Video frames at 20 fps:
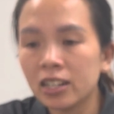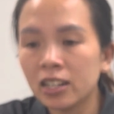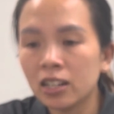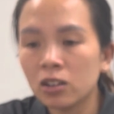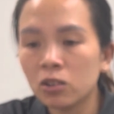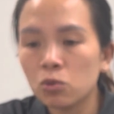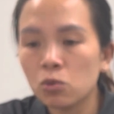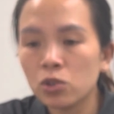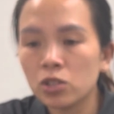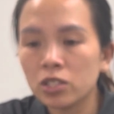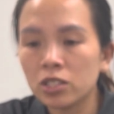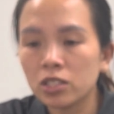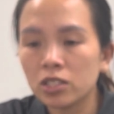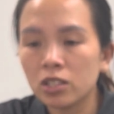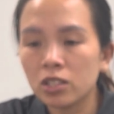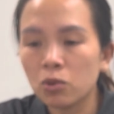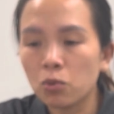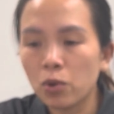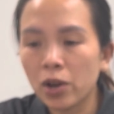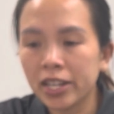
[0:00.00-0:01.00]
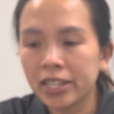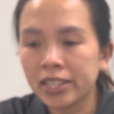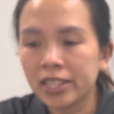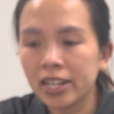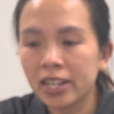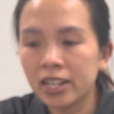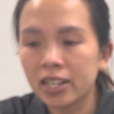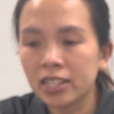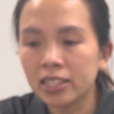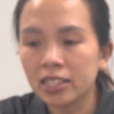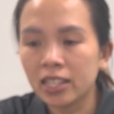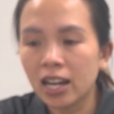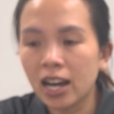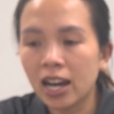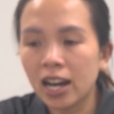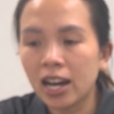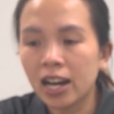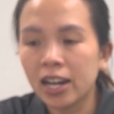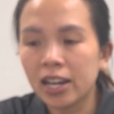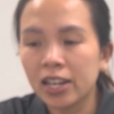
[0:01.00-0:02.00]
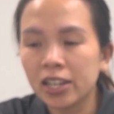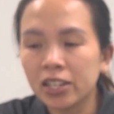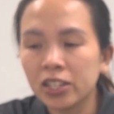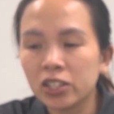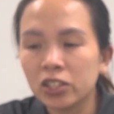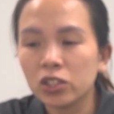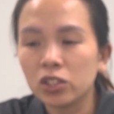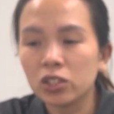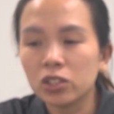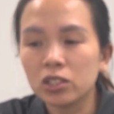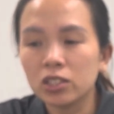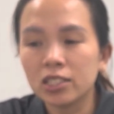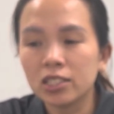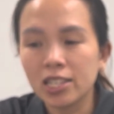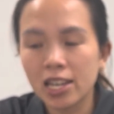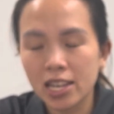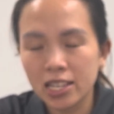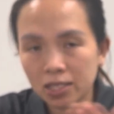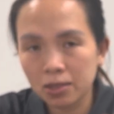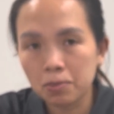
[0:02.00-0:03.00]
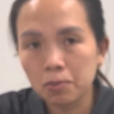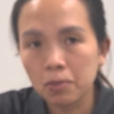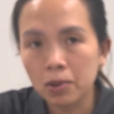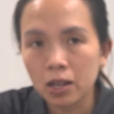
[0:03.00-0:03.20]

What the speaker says: was the way that I test